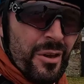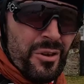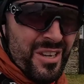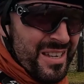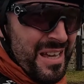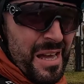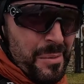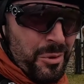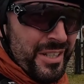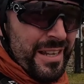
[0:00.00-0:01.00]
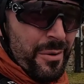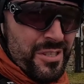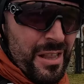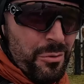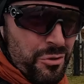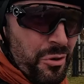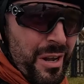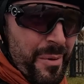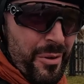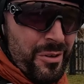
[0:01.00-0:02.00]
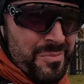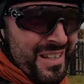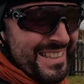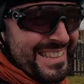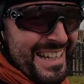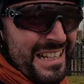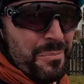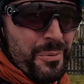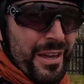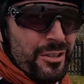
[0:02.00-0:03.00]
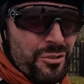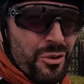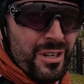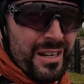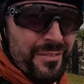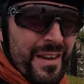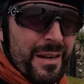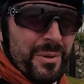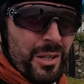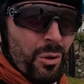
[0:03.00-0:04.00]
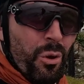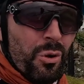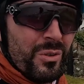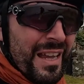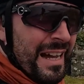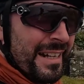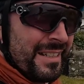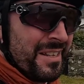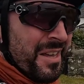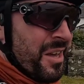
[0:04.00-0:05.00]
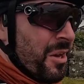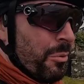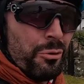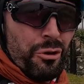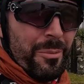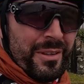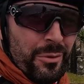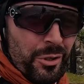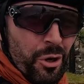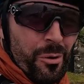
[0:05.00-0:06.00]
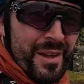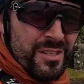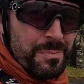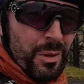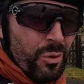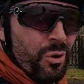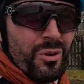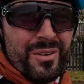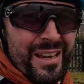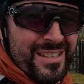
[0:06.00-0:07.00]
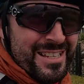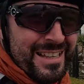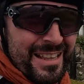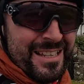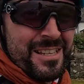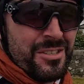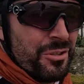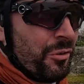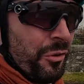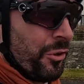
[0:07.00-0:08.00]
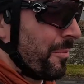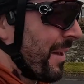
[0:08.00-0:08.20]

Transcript: I'm going to tell you a little story about them, and I'm pretty sure if anybody local to Arran will shoot me down in the comments below and say that this isn't true.